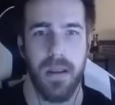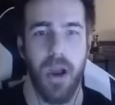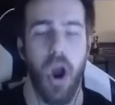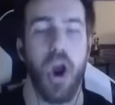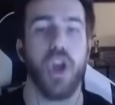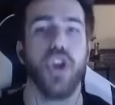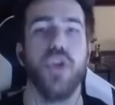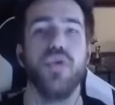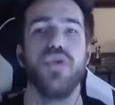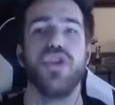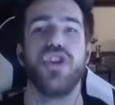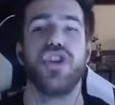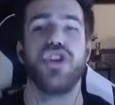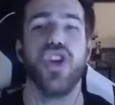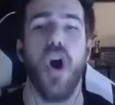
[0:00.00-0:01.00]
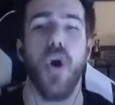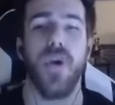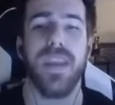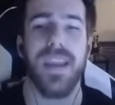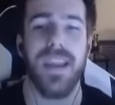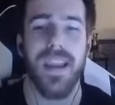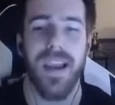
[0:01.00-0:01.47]
Are you yeah!
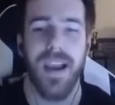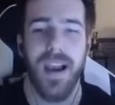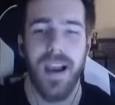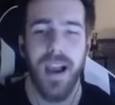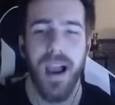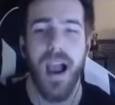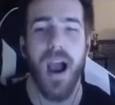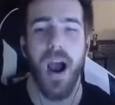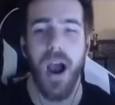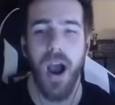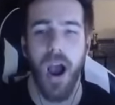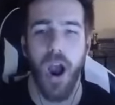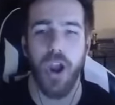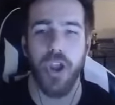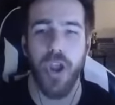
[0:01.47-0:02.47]
joking? Are you